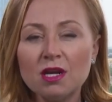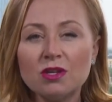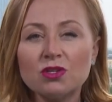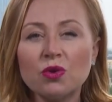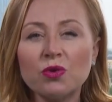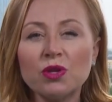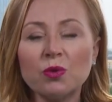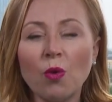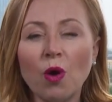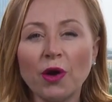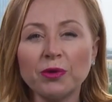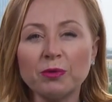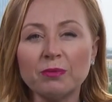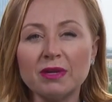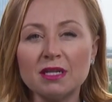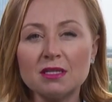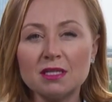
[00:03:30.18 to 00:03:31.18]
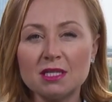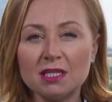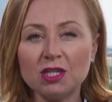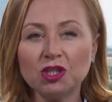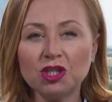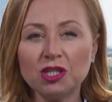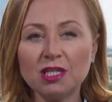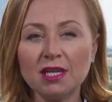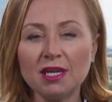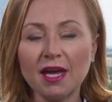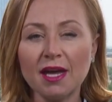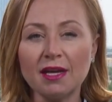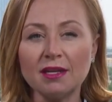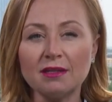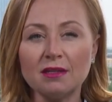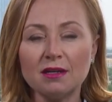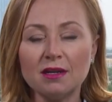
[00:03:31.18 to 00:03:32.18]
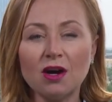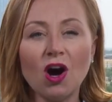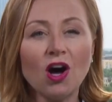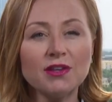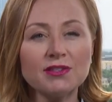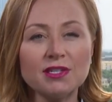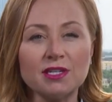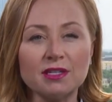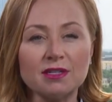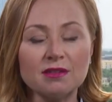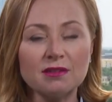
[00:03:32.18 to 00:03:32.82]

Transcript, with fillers: Toni Waterman, CGTN, Austin,